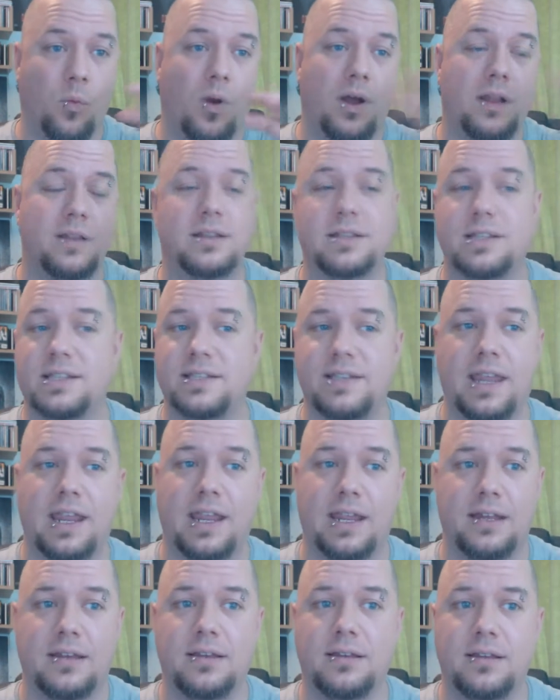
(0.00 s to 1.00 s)
one
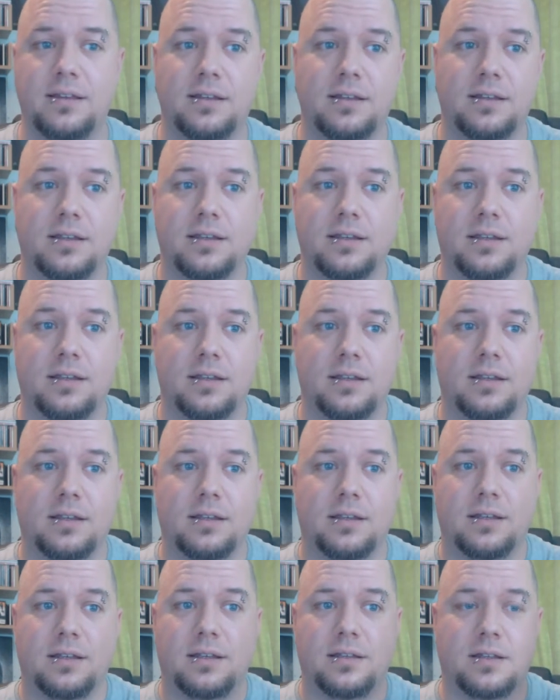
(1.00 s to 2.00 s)
scene,
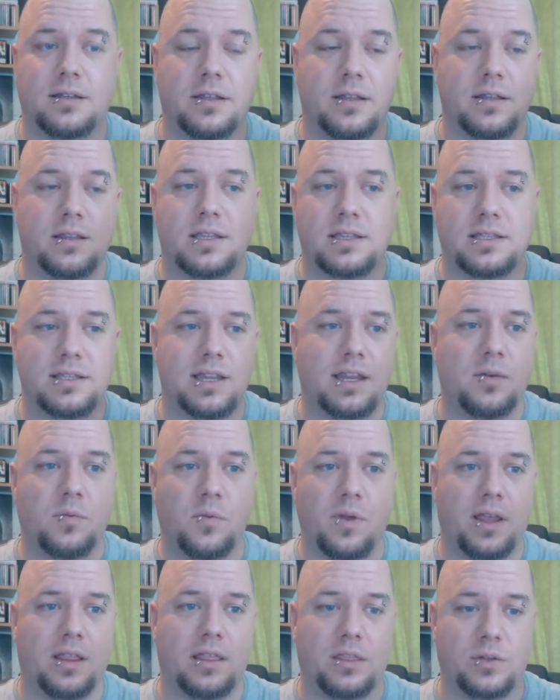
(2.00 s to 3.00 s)
the
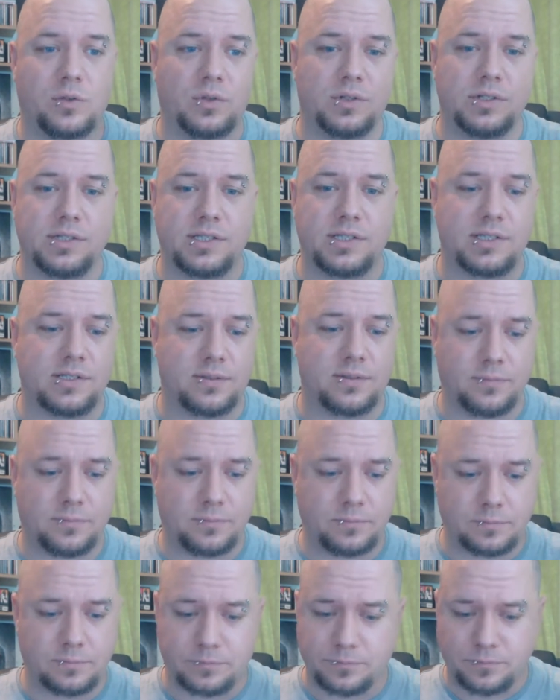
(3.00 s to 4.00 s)
scene where Thor's
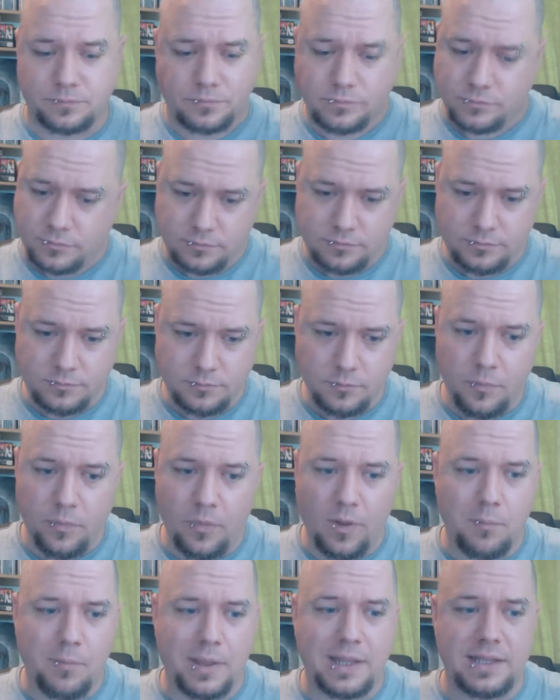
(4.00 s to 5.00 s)

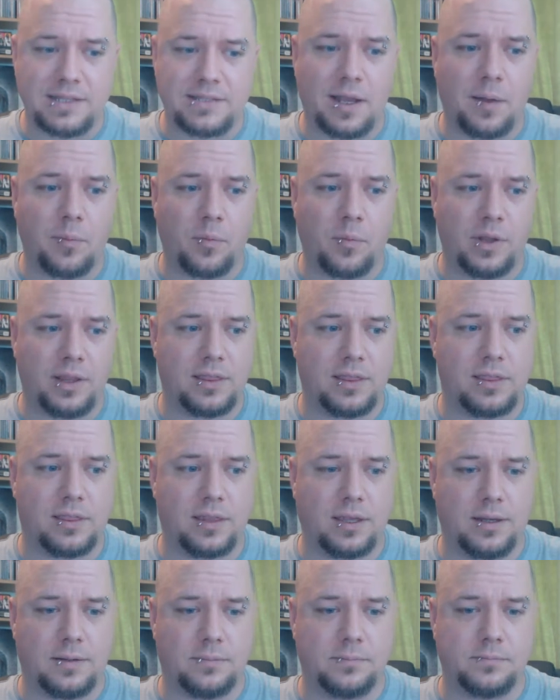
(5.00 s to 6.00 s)
meets up with
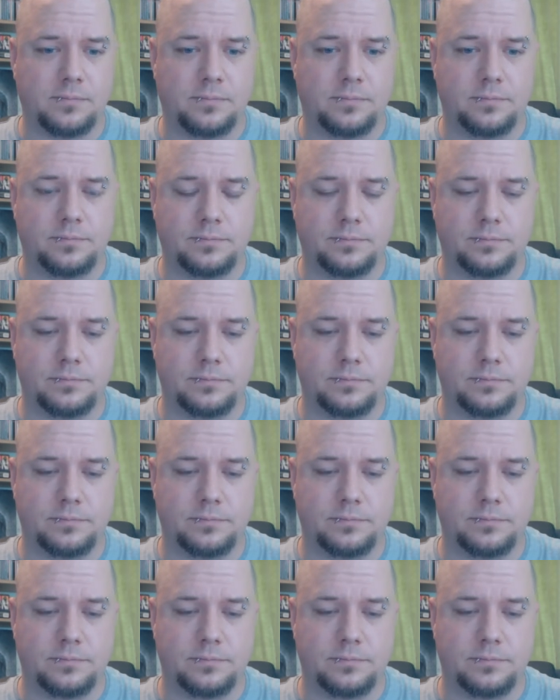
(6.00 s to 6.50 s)
that